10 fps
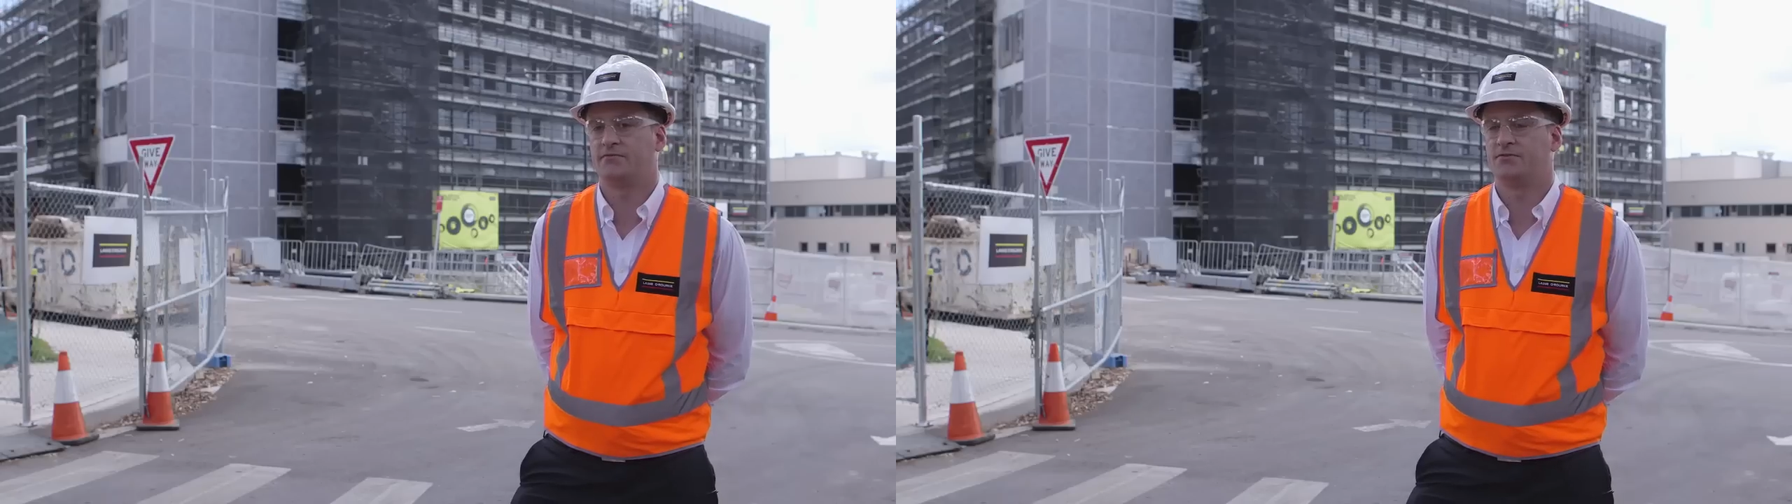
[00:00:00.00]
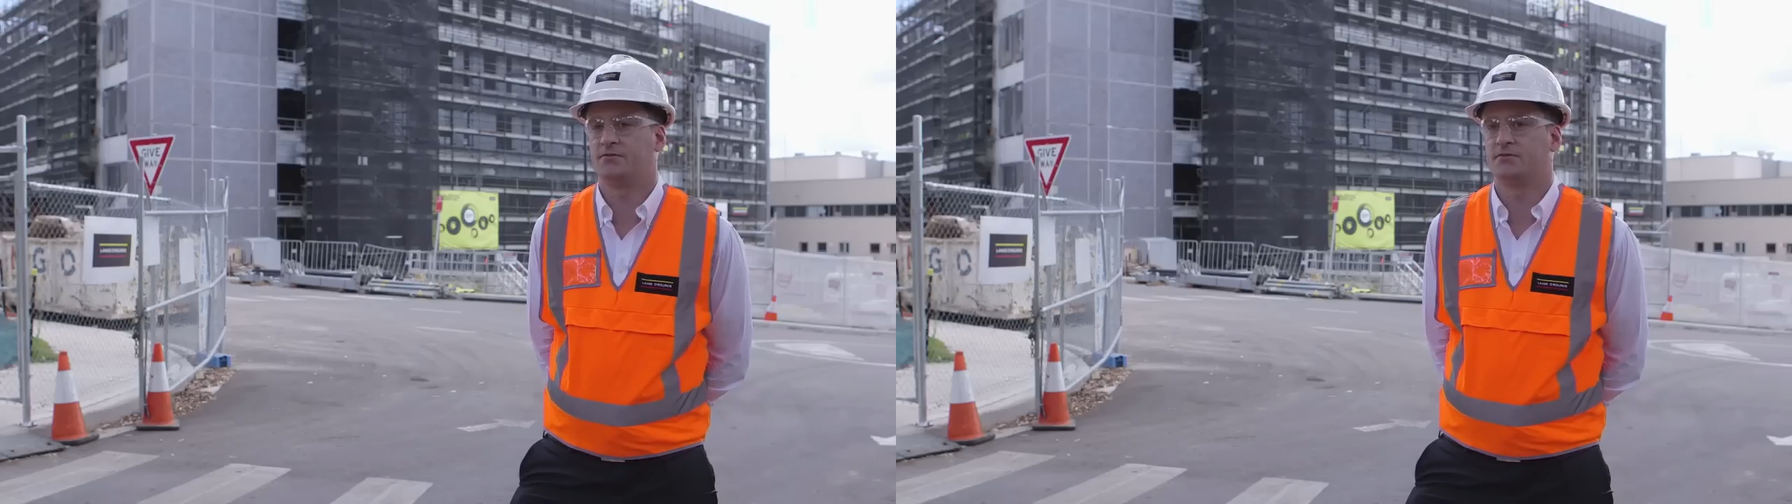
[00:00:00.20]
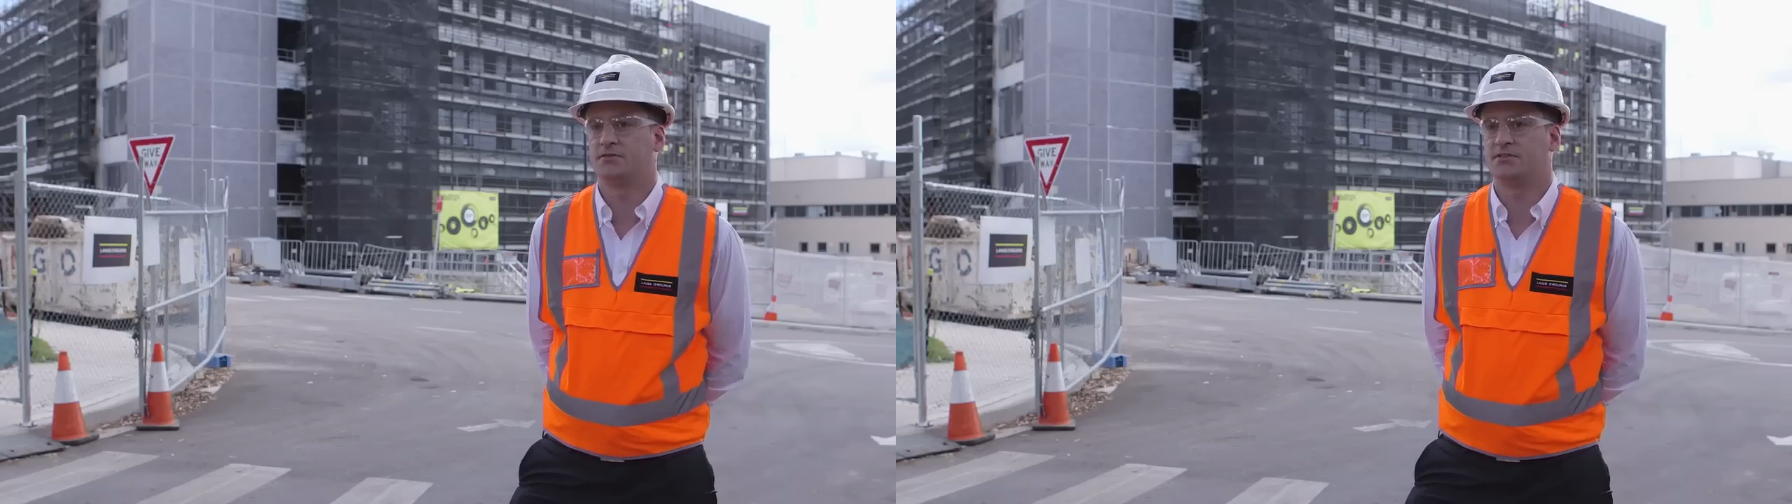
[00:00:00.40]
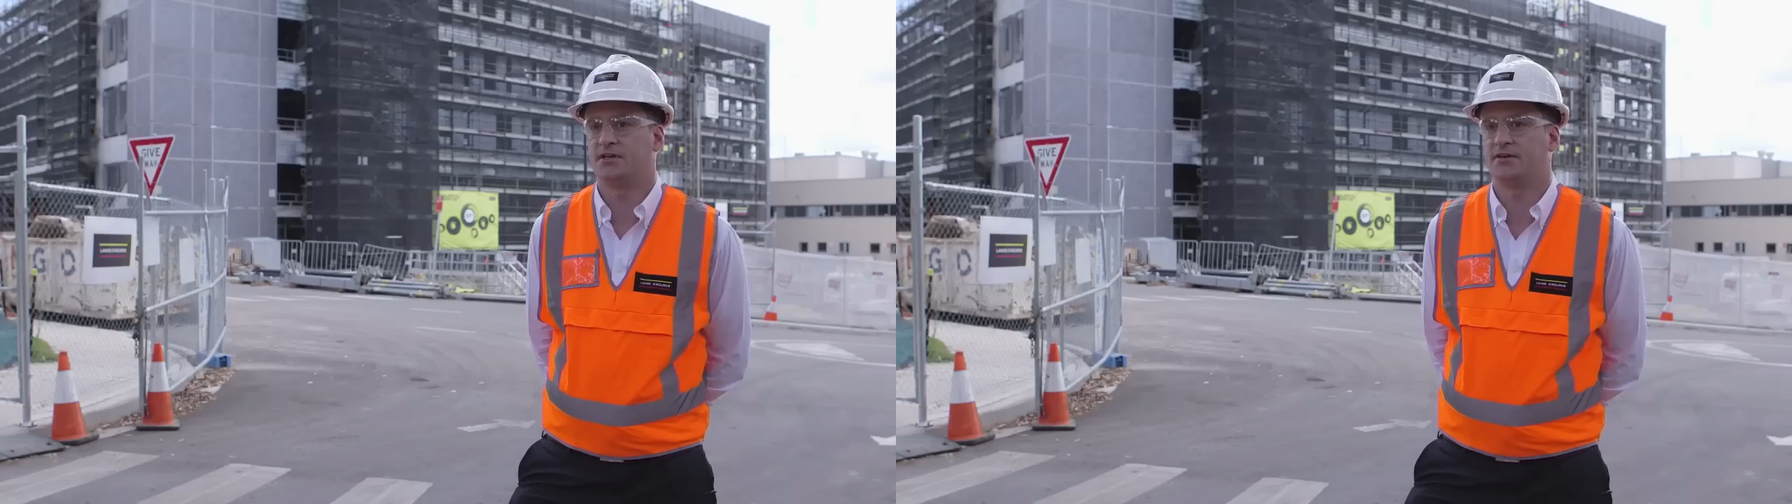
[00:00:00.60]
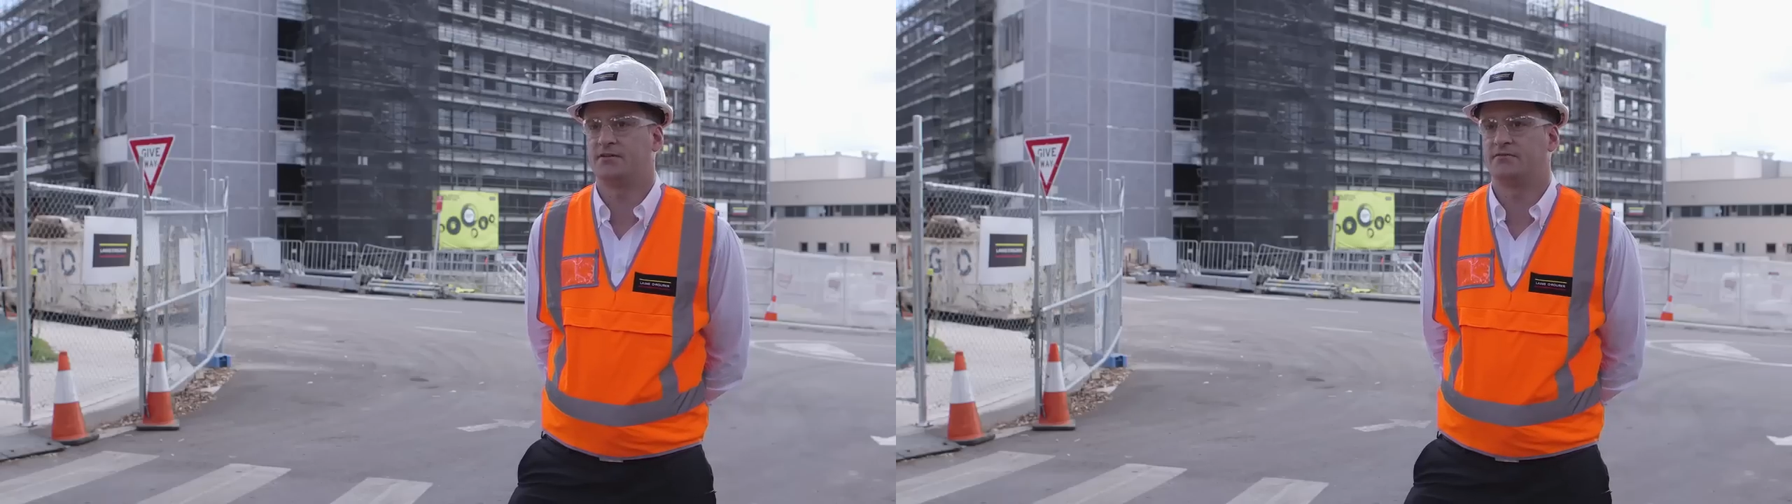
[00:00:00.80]
for
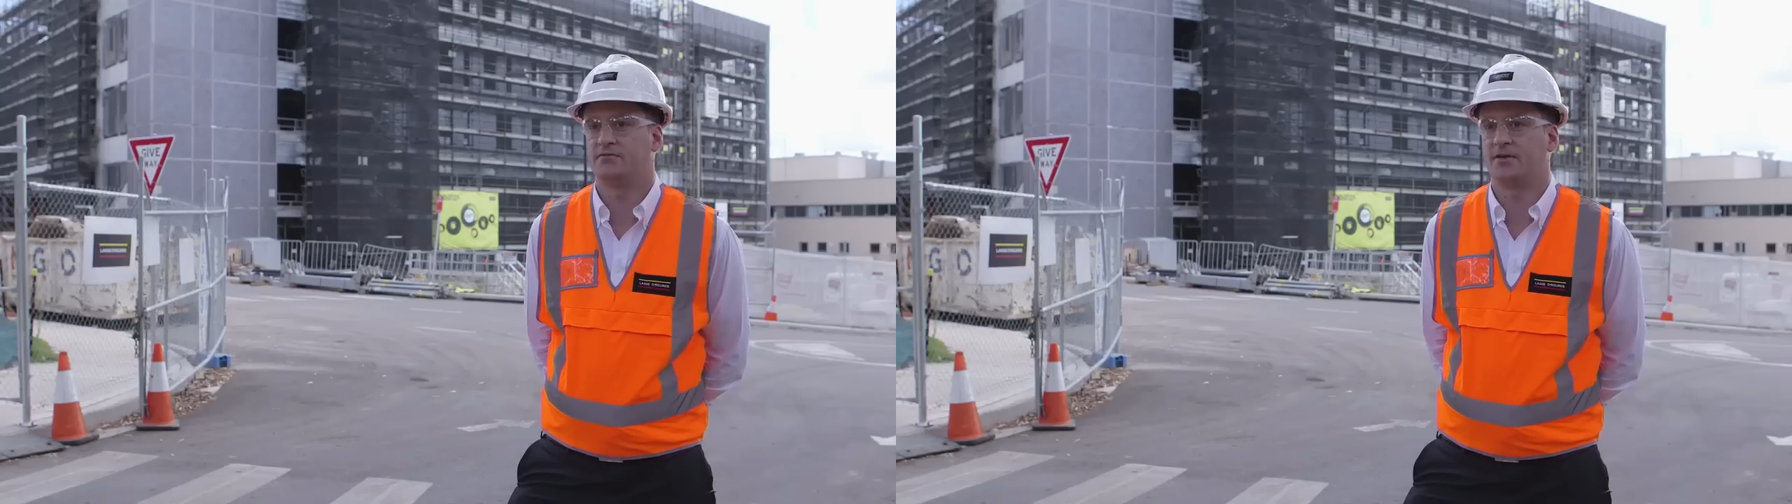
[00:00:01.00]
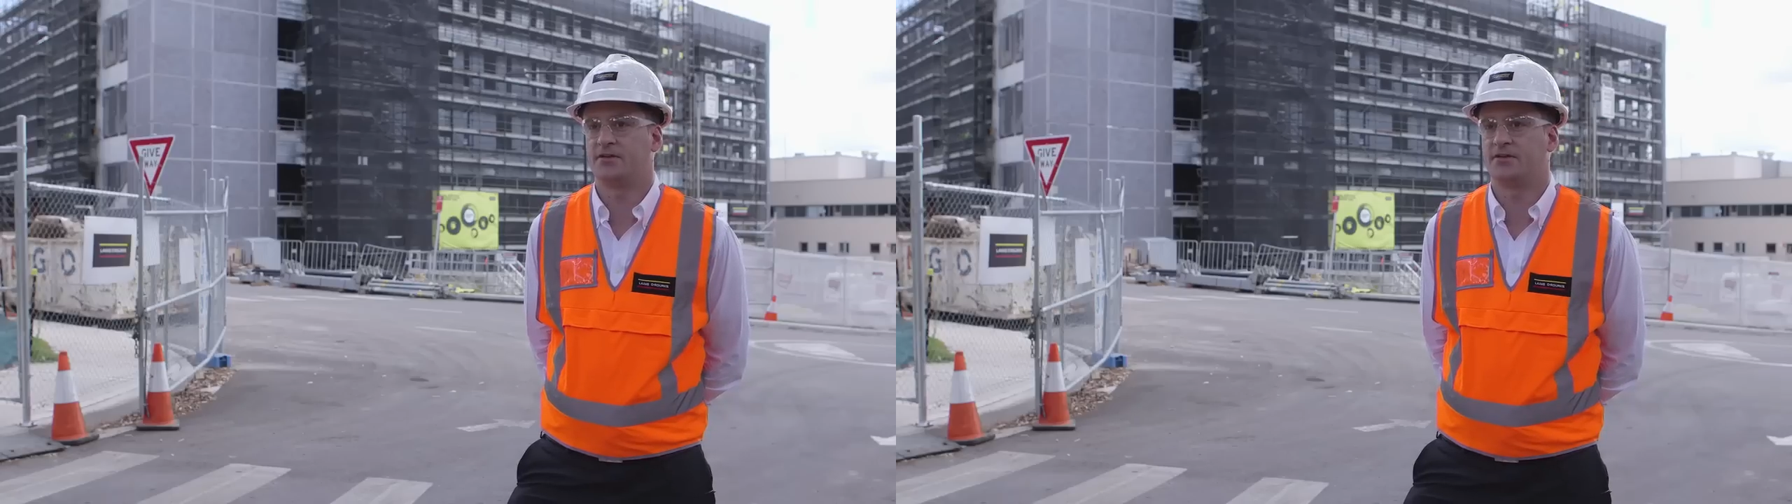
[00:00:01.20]
design for